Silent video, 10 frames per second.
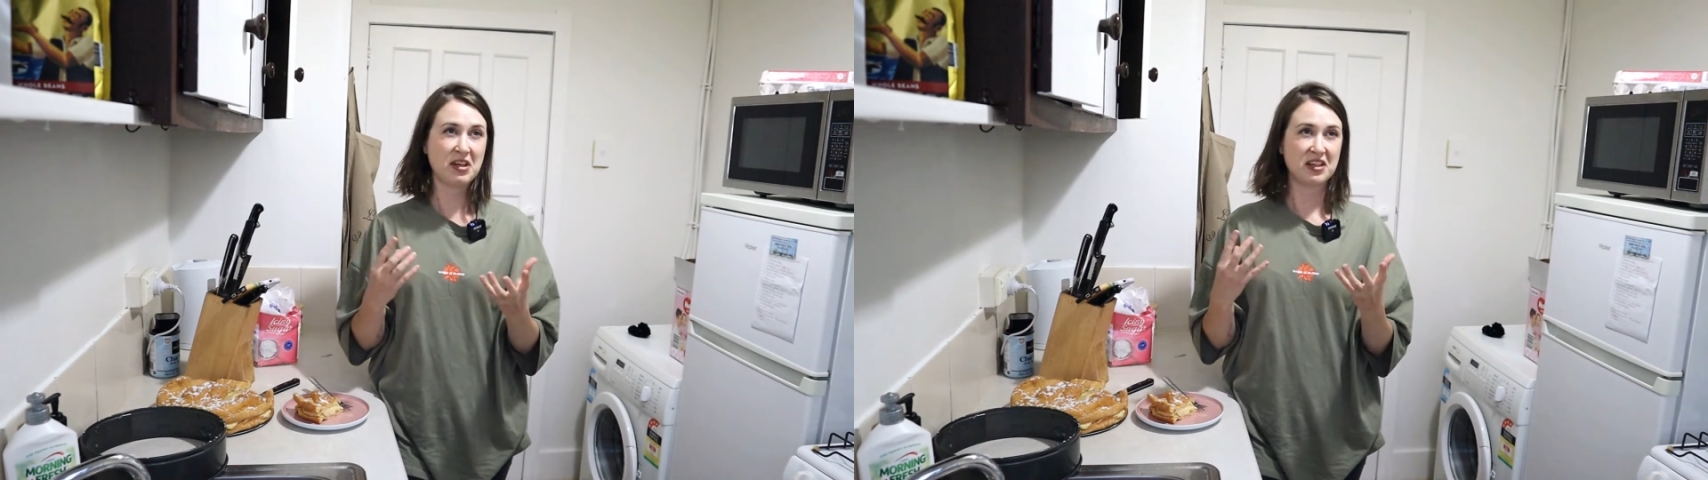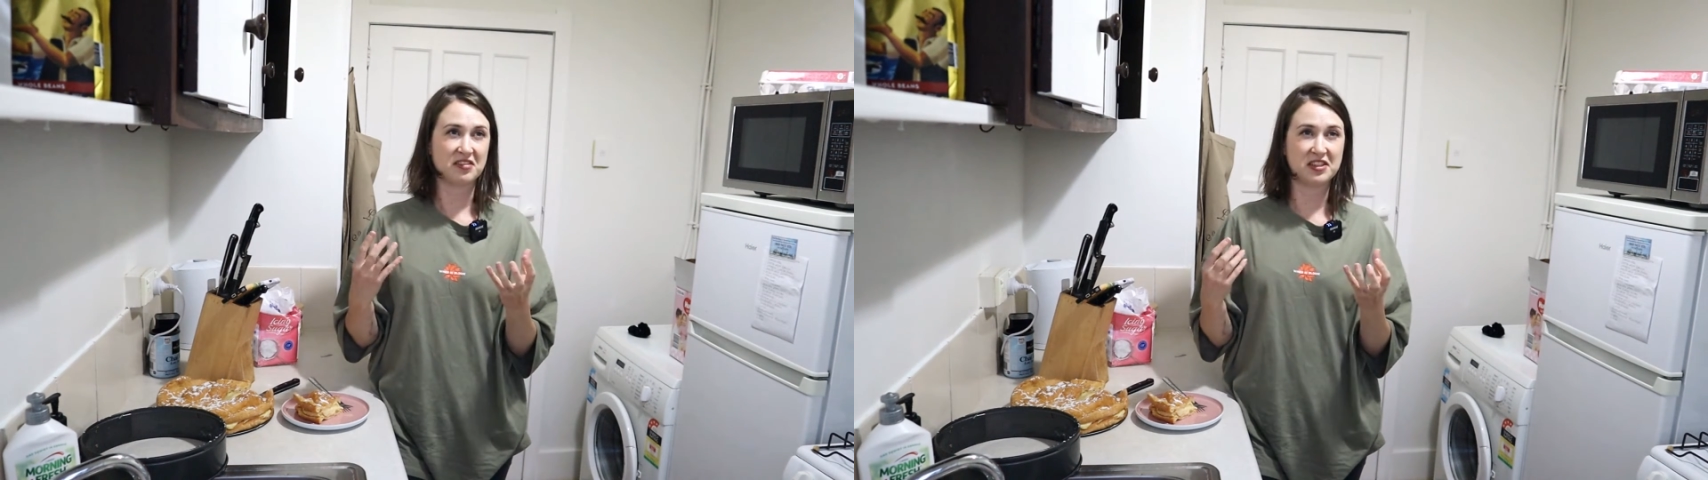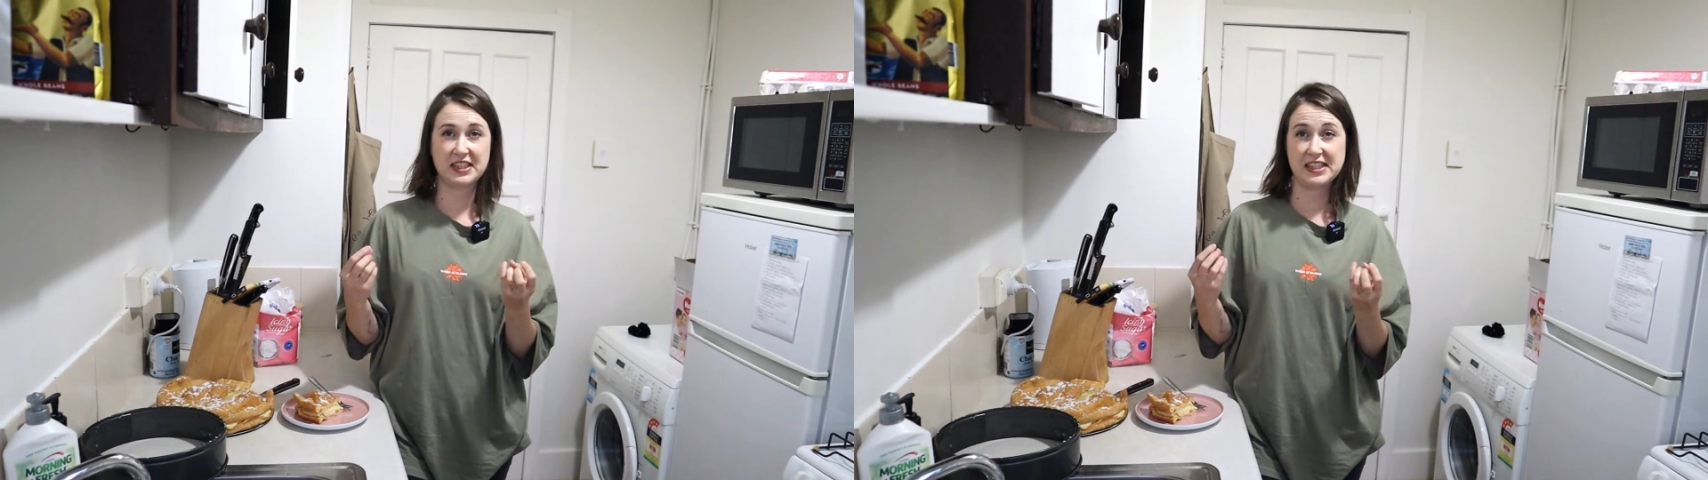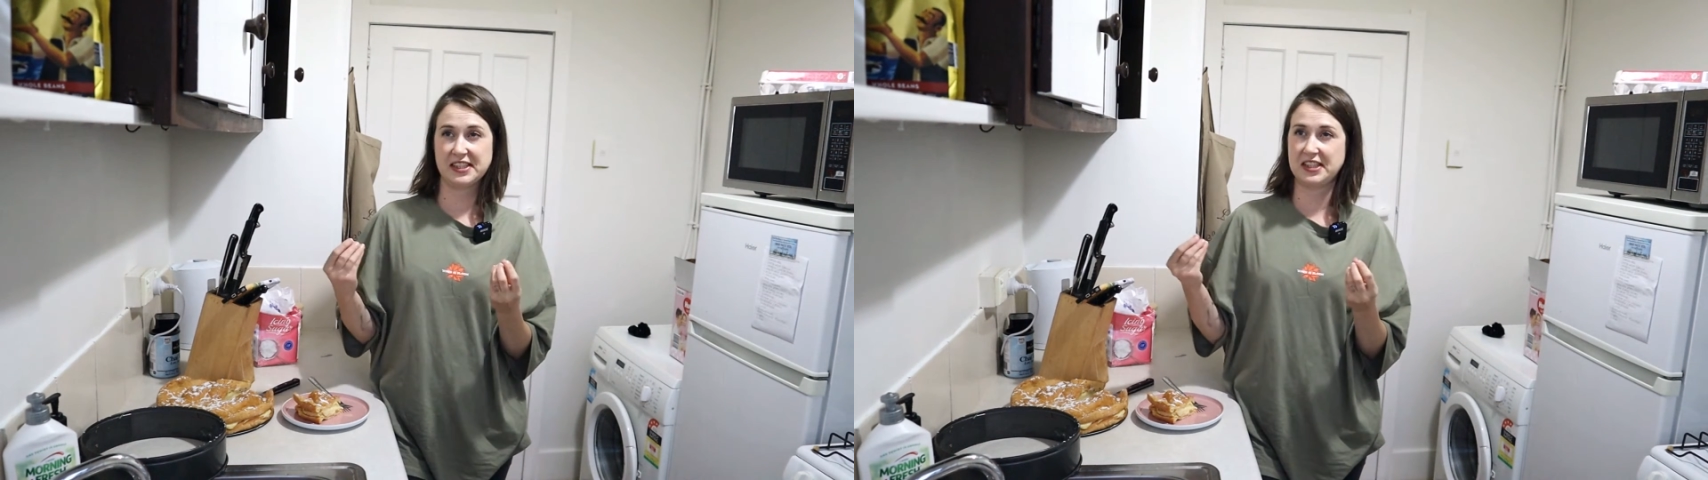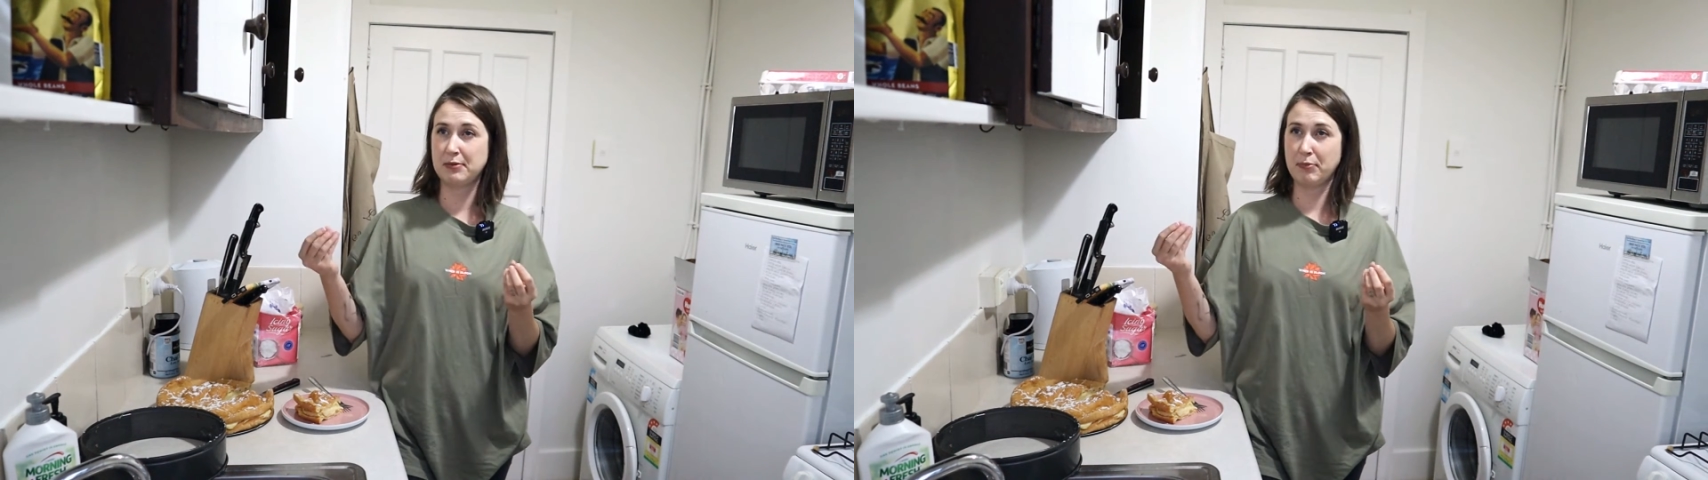melts in
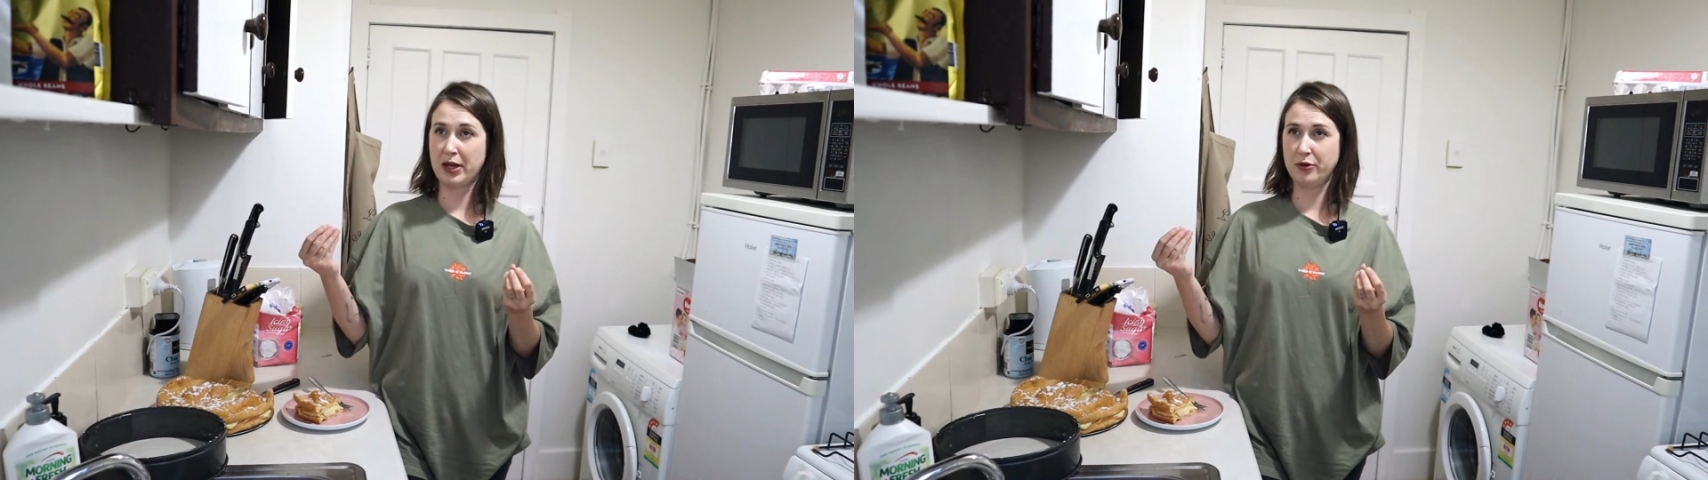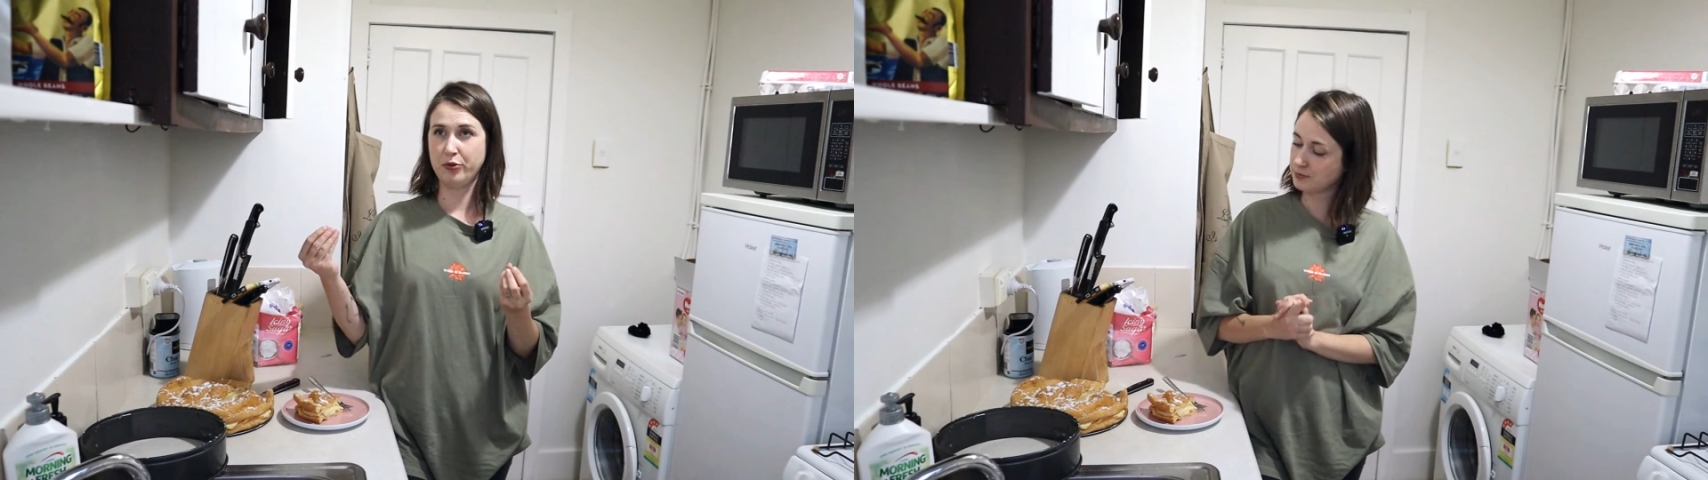the mouth.